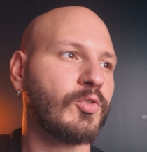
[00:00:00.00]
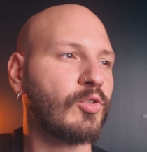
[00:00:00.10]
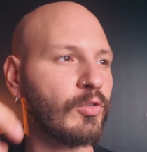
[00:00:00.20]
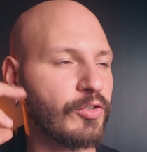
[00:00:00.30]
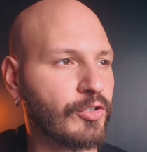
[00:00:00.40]

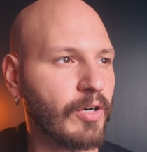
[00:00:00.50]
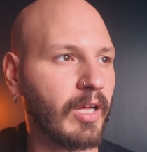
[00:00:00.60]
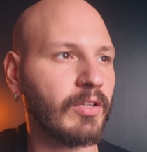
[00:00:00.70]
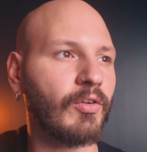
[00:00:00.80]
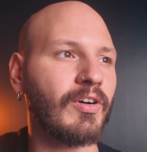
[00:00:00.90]

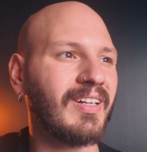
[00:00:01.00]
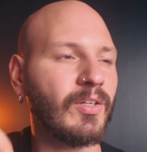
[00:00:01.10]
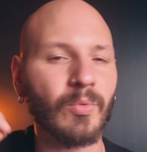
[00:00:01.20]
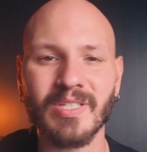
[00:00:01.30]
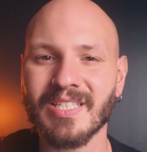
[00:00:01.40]
cultural or
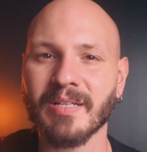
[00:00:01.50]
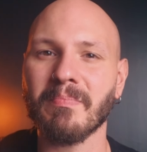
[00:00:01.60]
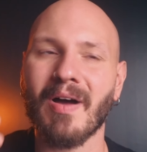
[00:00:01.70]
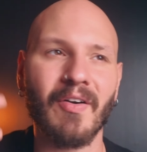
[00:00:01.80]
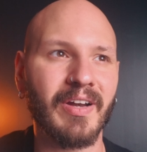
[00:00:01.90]
linguistic
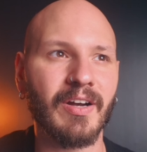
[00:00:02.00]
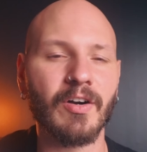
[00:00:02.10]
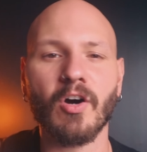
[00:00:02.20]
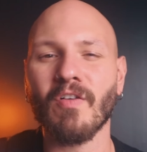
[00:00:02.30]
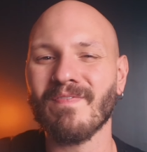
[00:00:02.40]

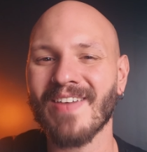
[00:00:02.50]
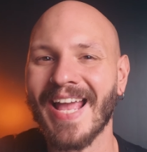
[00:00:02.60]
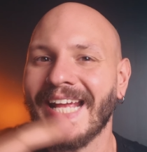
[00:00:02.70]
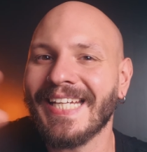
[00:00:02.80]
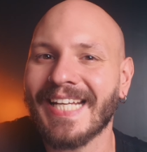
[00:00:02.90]
barrier of
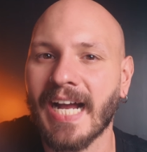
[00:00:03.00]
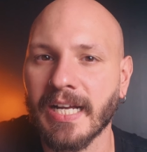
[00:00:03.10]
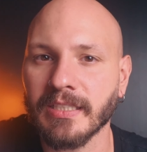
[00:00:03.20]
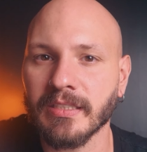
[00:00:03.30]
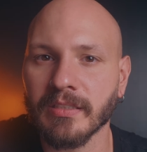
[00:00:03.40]
any
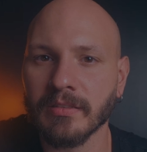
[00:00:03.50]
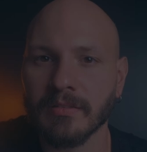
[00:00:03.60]
kind.